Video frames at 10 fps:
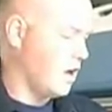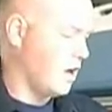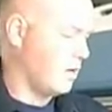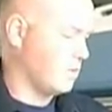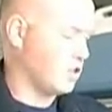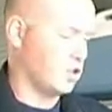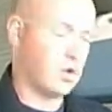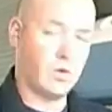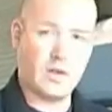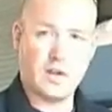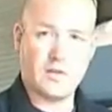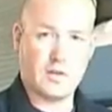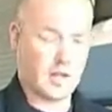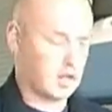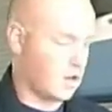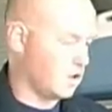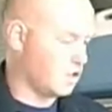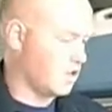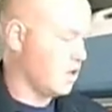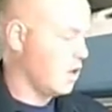It's a totally different
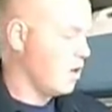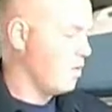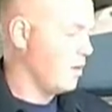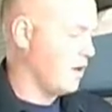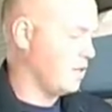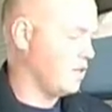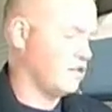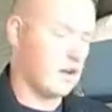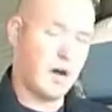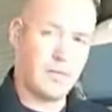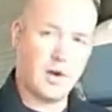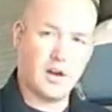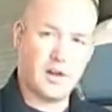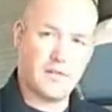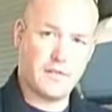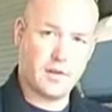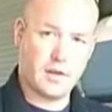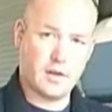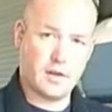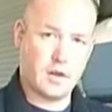technology, but it does operate off
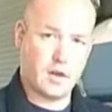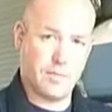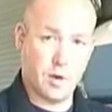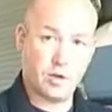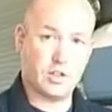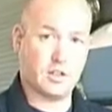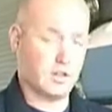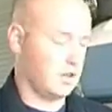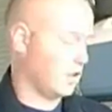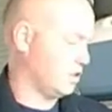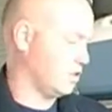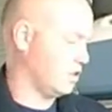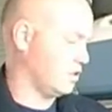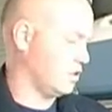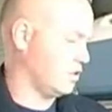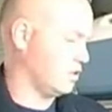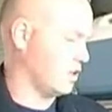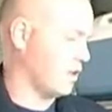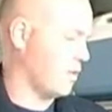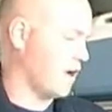motion, like just
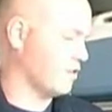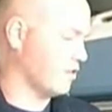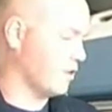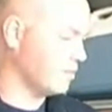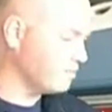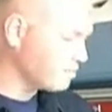like the pass alarm.